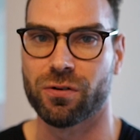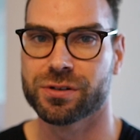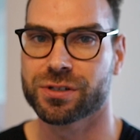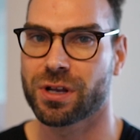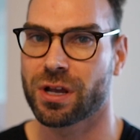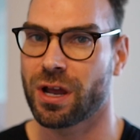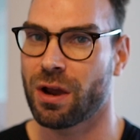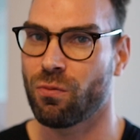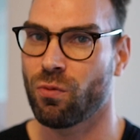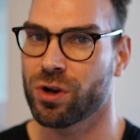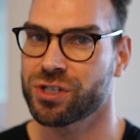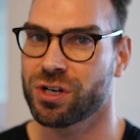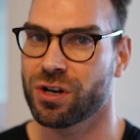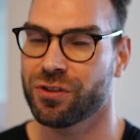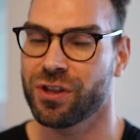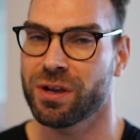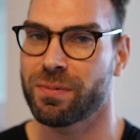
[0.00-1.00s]
So I want
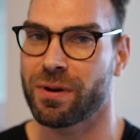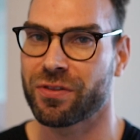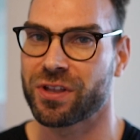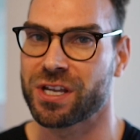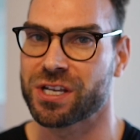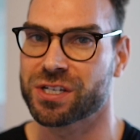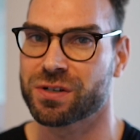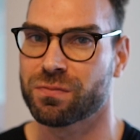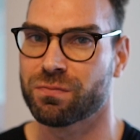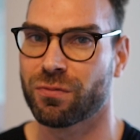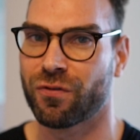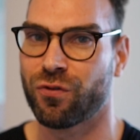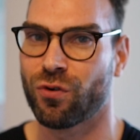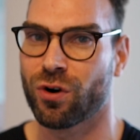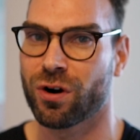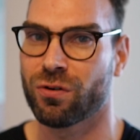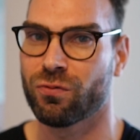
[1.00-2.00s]
you to think about these
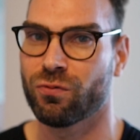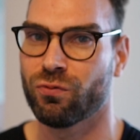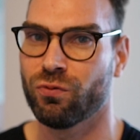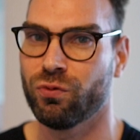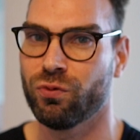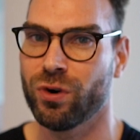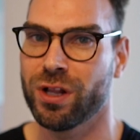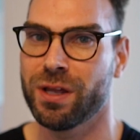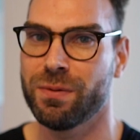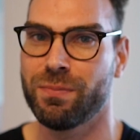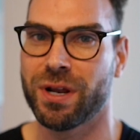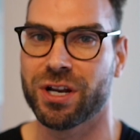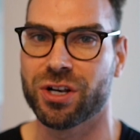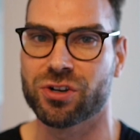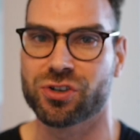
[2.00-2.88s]
before really beating